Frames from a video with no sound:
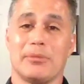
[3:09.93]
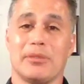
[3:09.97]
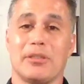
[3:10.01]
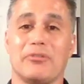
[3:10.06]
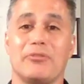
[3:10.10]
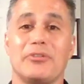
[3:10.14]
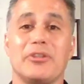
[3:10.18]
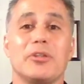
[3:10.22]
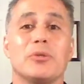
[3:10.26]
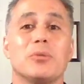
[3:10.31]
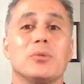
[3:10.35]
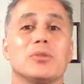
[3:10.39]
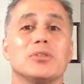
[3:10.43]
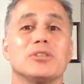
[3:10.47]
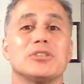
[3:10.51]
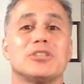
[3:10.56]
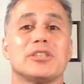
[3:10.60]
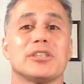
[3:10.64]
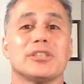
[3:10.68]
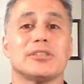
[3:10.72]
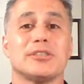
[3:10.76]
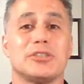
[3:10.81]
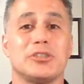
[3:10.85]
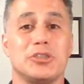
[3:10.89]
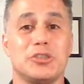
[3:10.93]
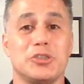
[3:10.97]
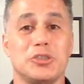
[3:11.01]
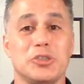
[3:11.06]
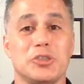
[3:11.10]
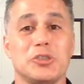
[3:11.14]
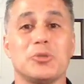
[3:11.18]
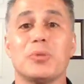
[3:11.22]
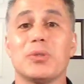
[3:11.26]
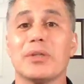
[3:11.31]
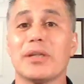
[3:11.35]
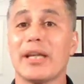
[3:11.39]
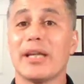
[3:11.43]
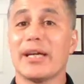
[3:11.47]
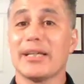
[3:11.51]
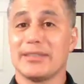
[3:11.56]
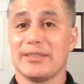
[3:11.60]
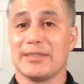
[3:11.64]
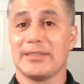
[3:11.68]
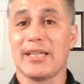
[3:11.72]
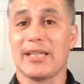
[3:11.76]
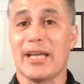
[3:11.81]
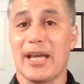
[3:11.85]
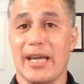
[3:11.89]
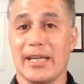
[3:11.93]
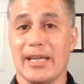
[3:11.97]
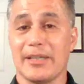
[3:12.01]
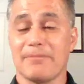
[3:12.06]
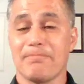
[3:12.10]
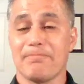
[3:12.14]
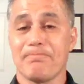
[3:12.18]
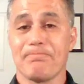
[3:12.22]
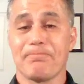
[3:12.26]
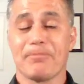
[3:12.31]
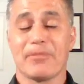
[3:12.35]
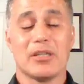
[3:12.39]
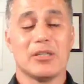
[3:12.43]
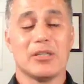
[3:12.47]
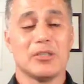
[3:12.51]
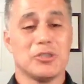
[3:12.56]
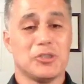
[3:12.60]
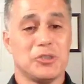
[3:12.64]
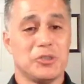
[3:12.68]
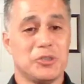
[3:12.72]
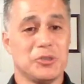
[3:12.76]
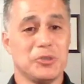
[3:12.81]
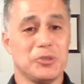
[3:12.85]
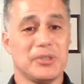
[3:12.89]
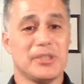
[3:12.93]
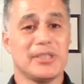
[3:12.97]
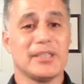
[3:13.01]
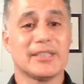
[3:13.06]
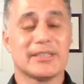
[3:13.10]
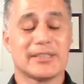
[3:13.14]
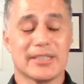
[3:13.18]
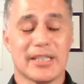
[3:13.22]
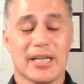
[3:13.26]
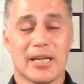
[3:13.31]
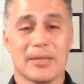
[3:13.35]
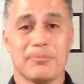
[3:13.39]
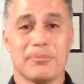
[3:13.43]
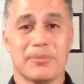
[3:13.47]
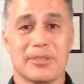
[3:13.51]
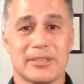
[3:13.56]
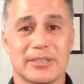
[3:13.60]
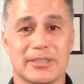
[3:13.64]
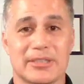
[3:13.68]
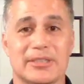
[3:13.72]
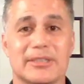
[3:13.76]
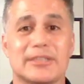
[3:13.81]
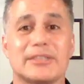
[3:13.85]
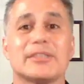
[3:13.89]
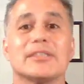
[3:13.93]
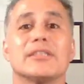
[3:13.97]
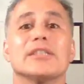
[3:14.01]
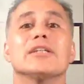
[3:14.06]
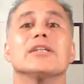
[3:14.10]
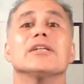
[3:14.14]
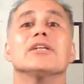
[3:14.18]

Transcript: but if you will just do what I say, do the assignments,